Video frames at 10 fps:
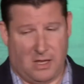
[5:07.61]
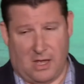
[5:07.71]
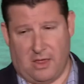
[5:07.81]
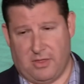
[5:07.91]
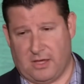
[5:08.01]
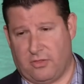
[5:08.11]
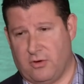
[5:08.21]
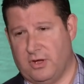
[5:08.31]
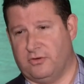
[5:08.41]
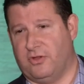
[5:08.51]
I think there
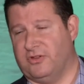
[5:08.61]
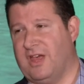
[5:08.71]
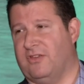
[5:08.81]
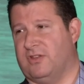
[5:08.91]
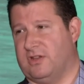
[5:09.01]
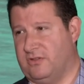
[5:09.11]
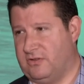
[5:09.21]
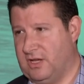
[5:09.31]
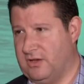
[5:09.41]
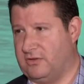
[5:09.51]
is this
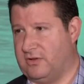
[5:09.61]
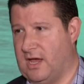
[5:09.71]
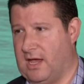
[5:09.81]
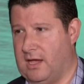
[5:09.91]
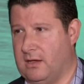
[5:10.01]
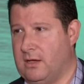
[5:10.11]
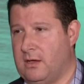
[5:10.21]
hesitancy to say,